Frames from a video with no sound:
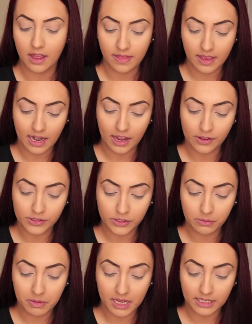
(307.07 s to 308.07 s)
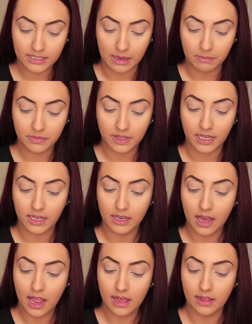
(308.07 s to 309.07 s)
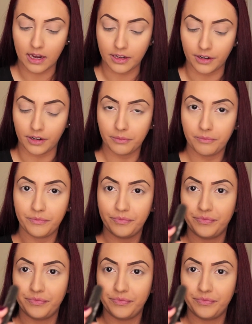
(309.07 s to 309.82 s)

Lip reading: And then I also picked up the eyeliner.